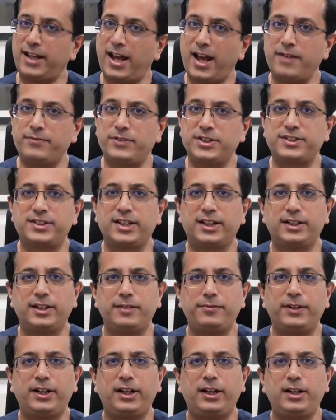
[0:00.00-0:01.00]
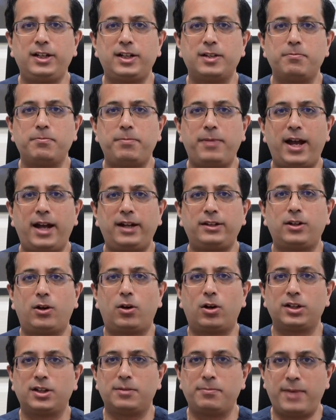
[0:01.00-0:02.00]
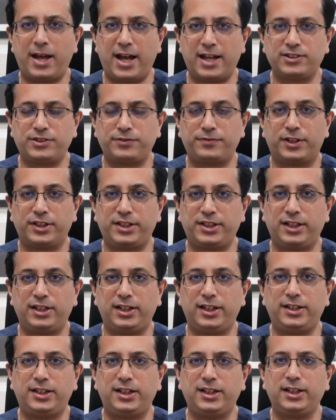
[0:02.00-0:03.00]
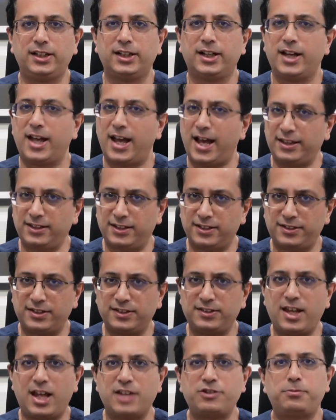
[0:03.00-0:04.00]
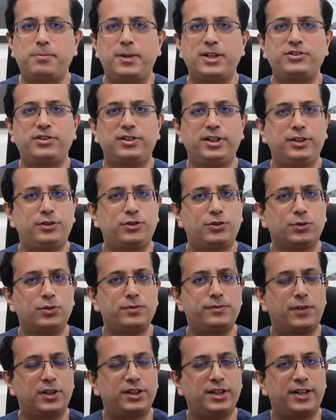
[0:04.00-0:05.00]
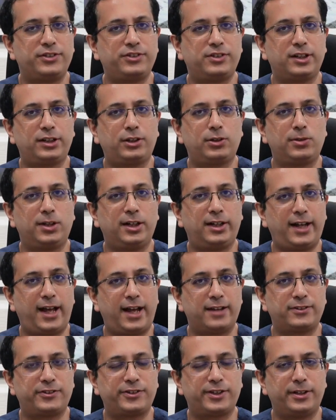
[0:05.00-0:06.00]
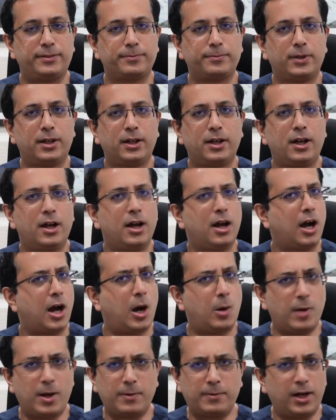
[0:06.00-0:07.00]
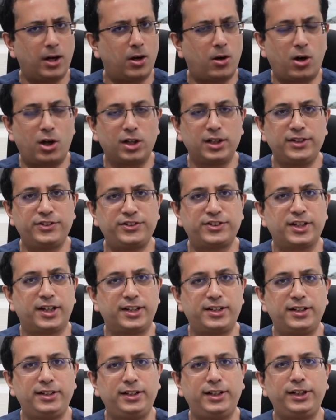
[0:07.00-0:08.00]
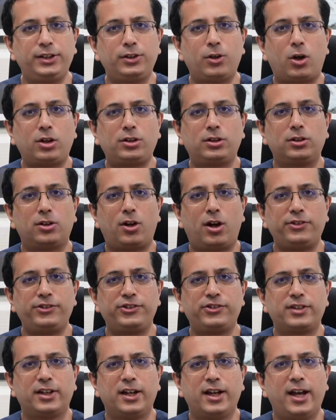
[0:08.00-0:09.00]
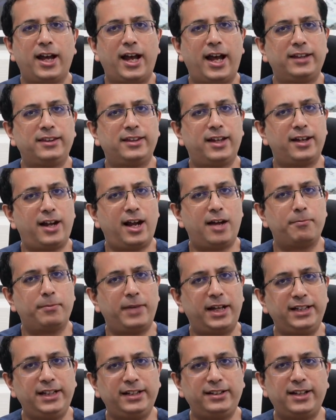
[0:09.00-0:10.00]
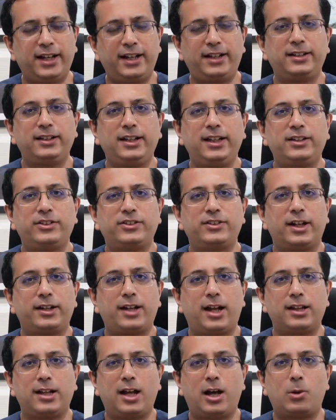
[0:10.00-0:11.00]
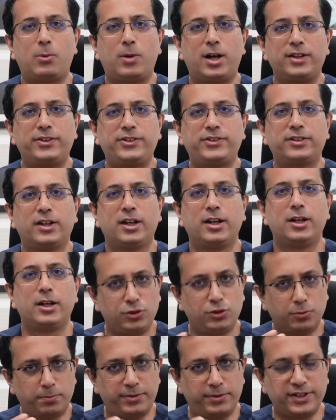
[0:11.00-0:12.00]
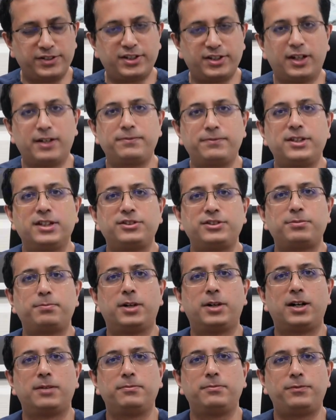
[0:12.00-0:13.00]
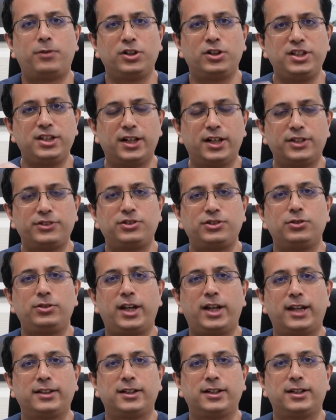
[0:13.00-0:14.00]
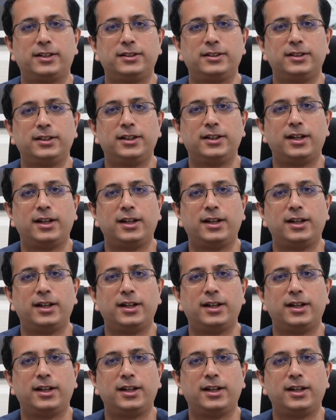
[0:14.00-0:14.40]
have a significant impact on a man's fertility and this is especially true for testicular cancer. However, all is certainly not lost and there are many techniques that allow us to preserve the sperm for years together